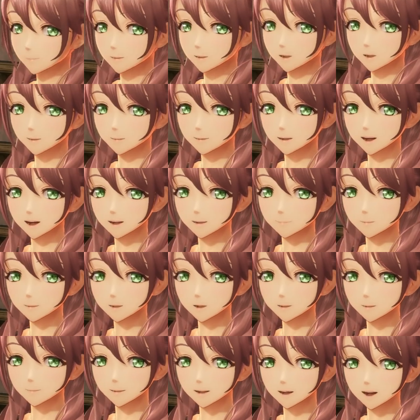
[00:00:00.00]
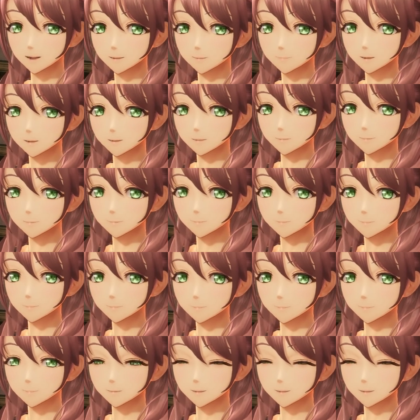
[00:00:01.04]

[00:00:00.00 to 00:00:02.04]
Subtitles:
in Kuro that I felt like should have been